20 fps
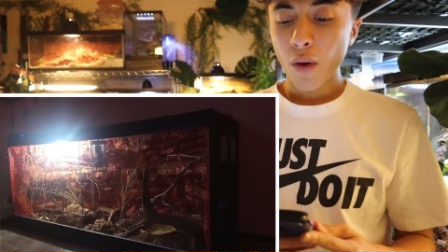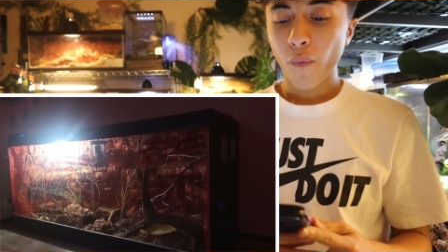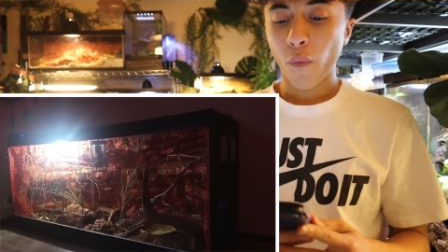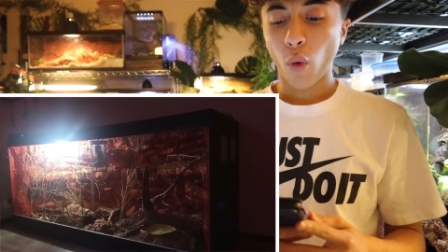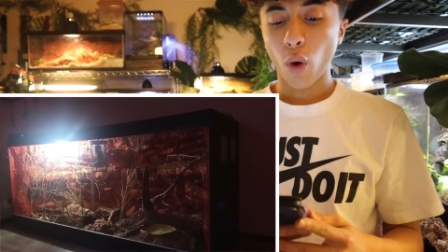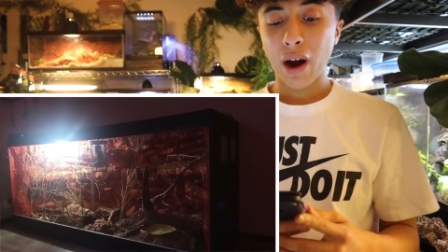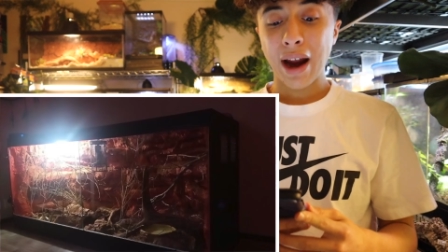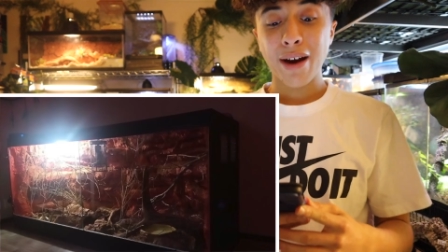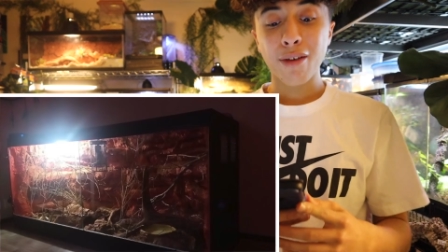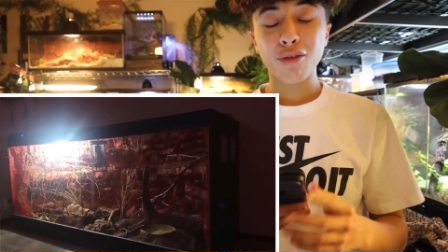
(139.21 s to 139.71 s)

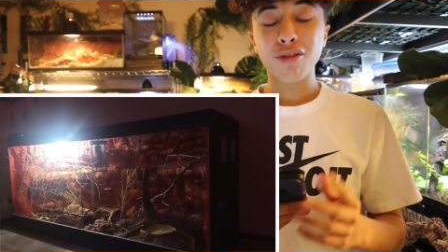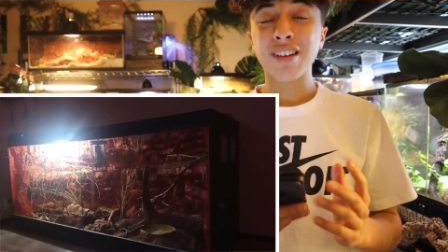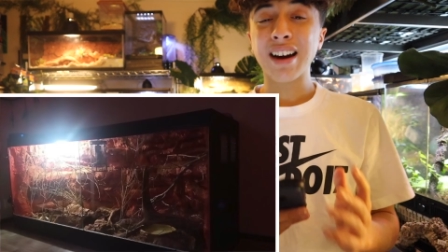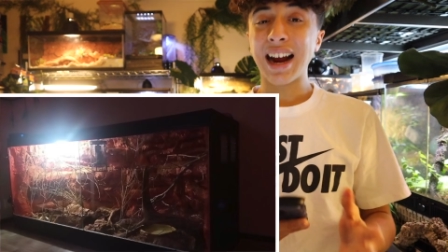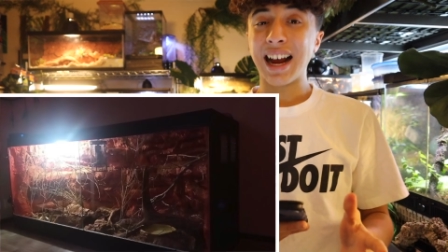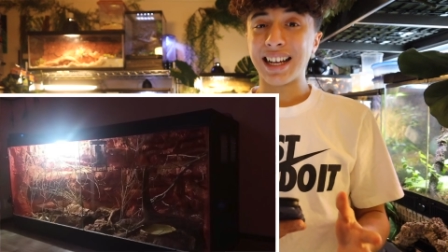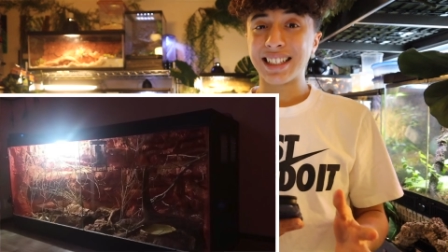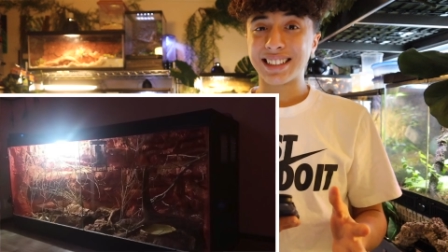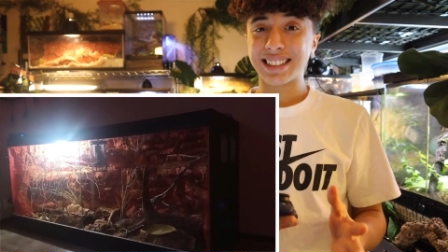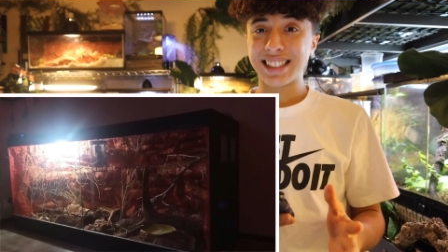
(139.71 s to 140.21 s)
for a
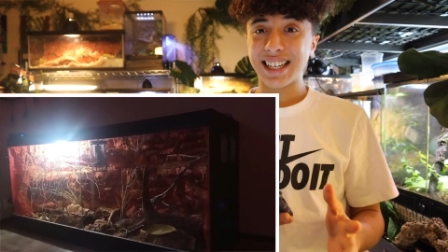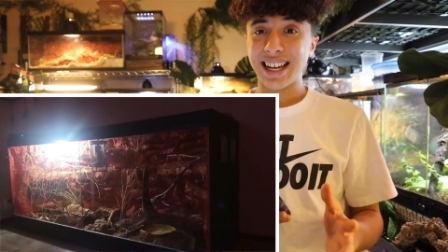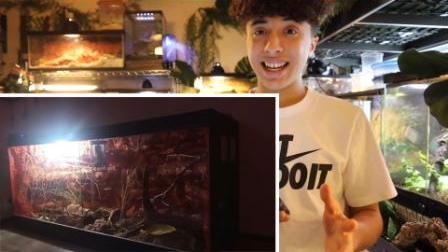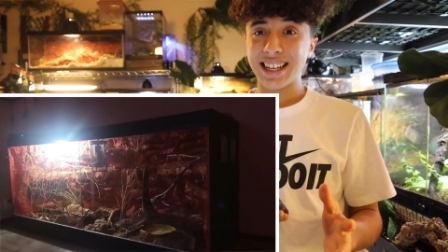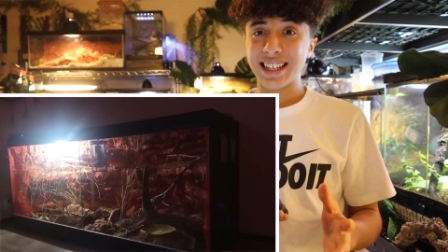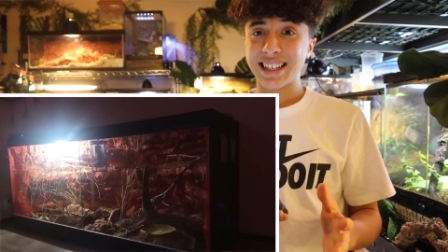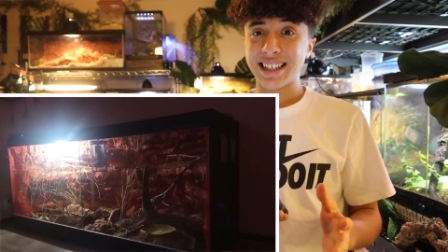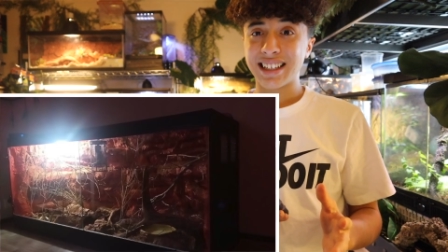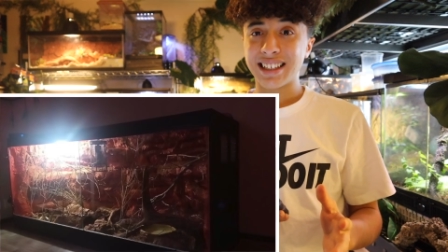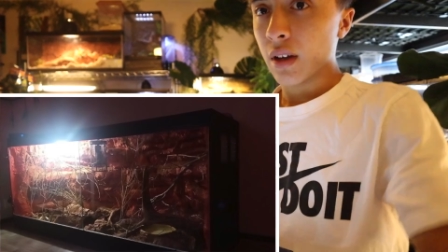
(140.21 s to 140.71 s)
rat
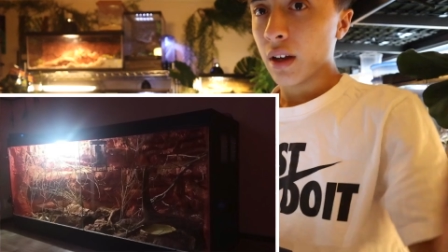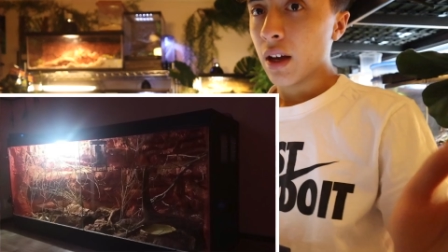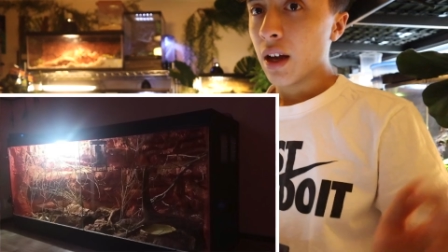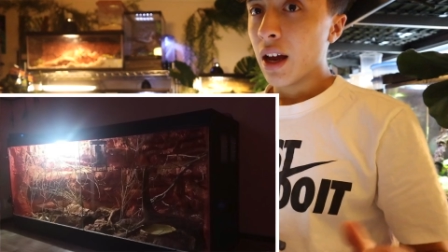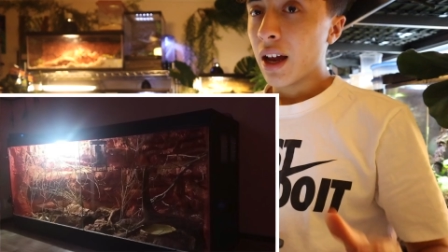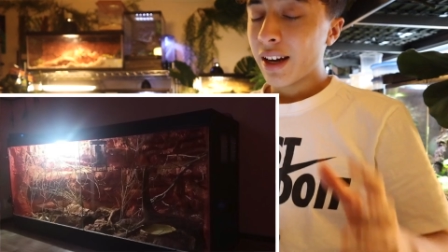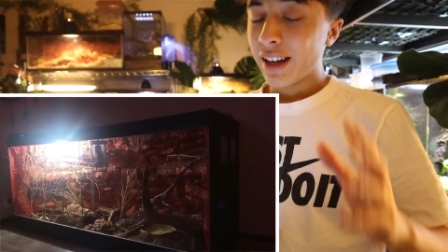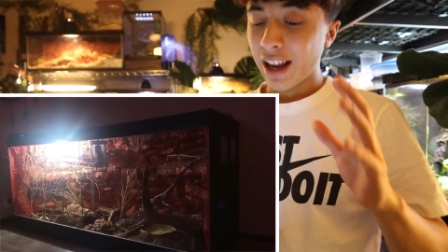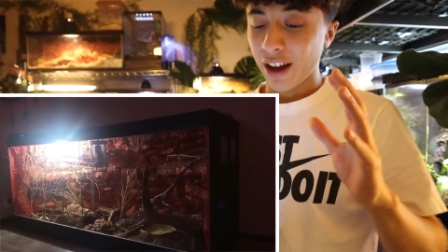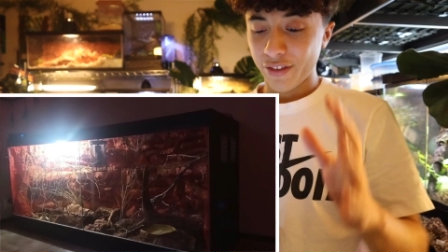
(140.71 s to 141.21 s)
snake.
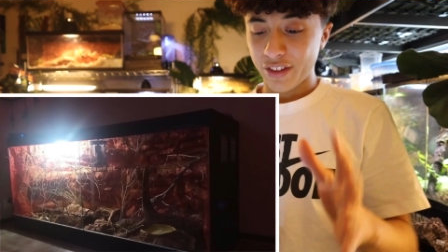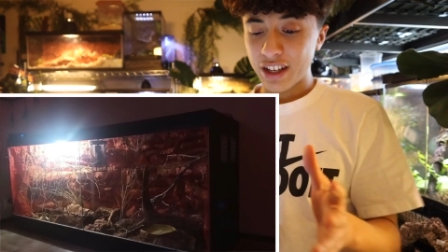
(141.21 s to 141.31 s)
Now,